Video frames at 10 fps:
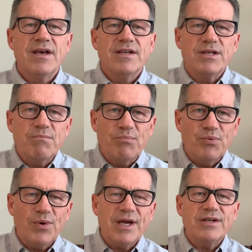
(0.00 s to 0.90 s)
to
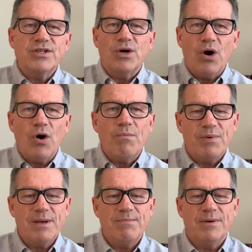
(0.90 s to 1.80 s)
bring to all
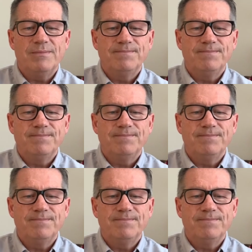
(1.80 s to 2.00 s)
people.